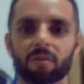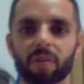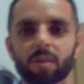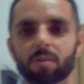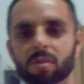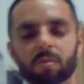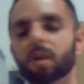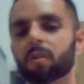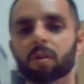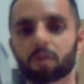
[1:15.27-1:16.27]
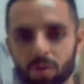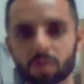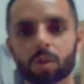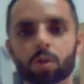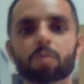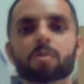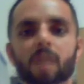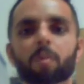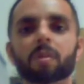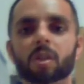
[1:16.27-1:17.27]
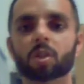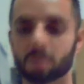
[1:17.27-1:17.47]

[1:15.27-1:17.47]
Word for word: fat turns into, no, they're two separate tissues.